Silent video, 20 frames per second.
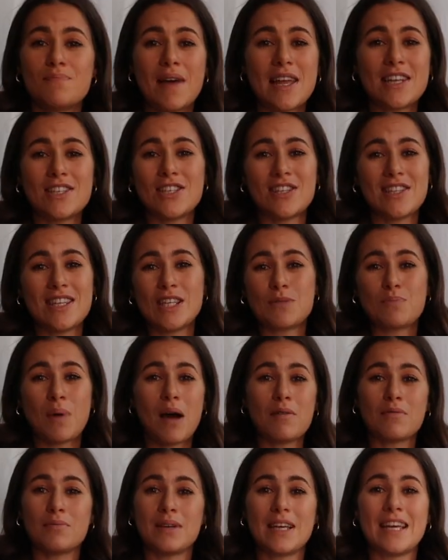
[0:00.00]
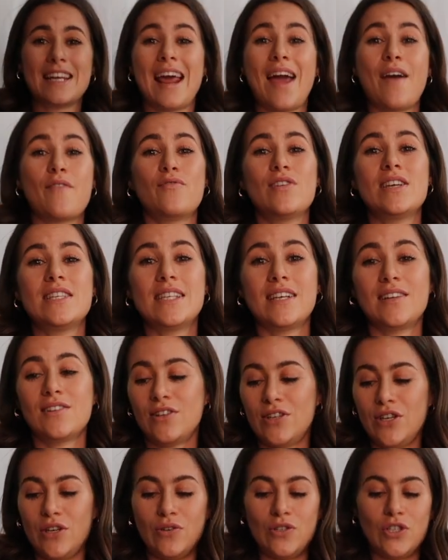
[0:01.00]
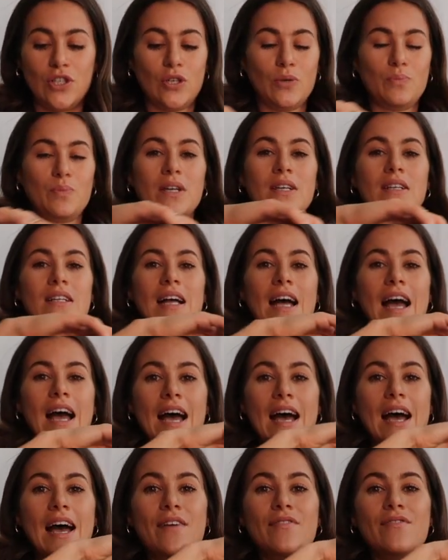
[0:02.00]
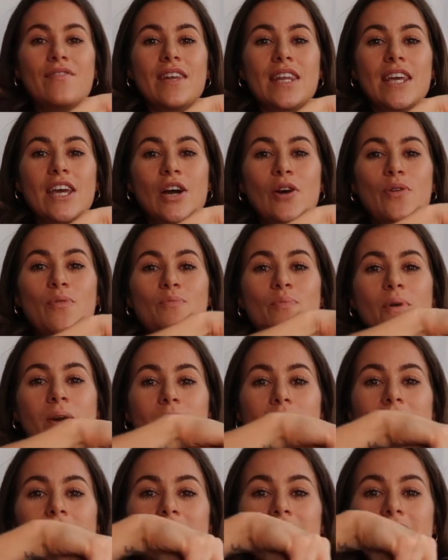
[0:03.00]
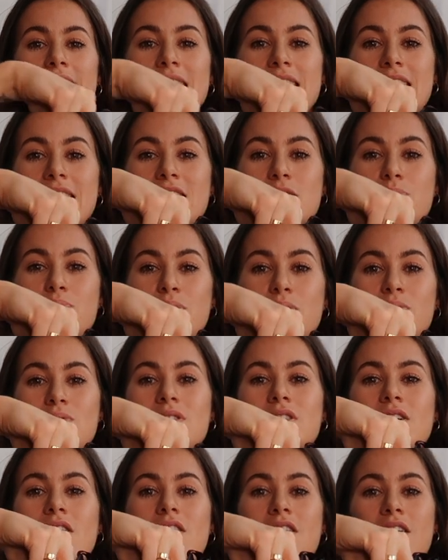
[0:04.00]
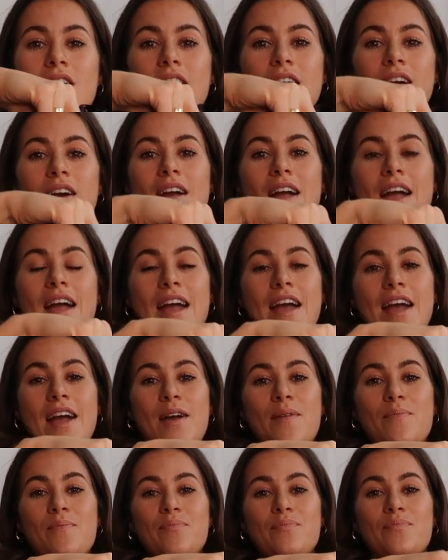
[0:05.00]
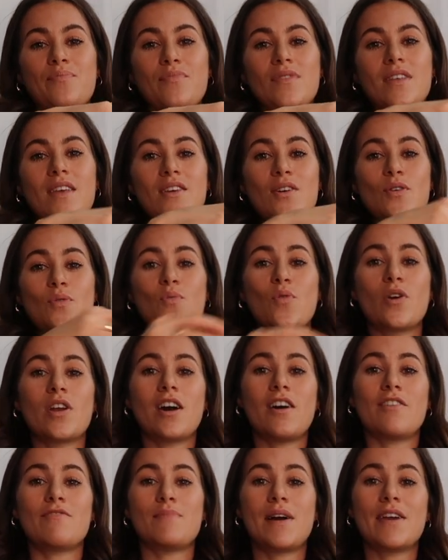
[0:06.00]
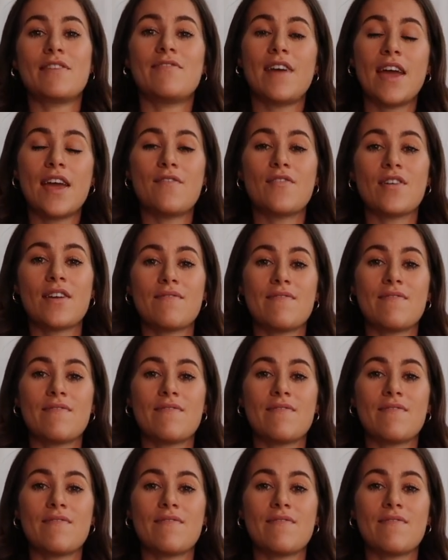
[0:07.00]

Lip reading: mentioned these probably in every single YouTube video, but my Edie's boots are one of my favorite